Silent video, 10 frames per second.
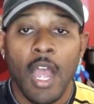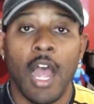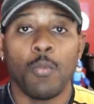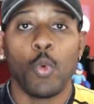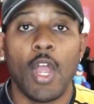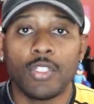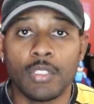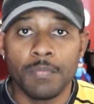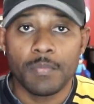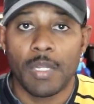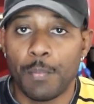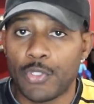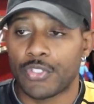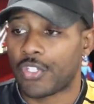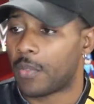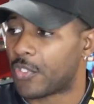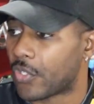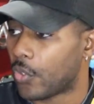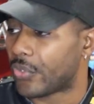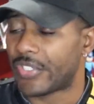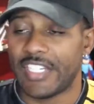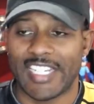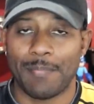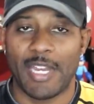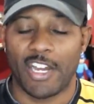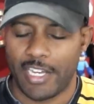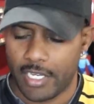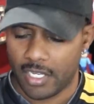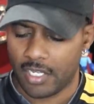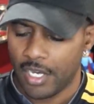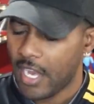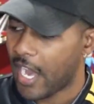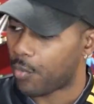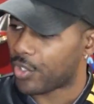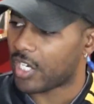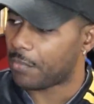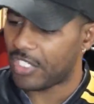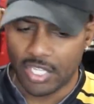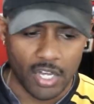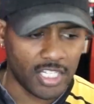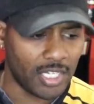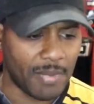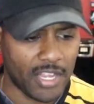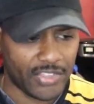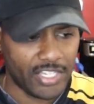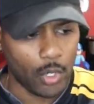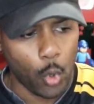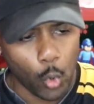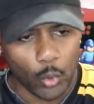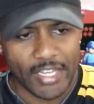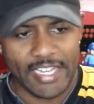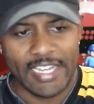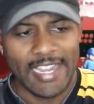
Welcome, Most Determined Soul, CJ Berry here, and we're going to be talking about the Hori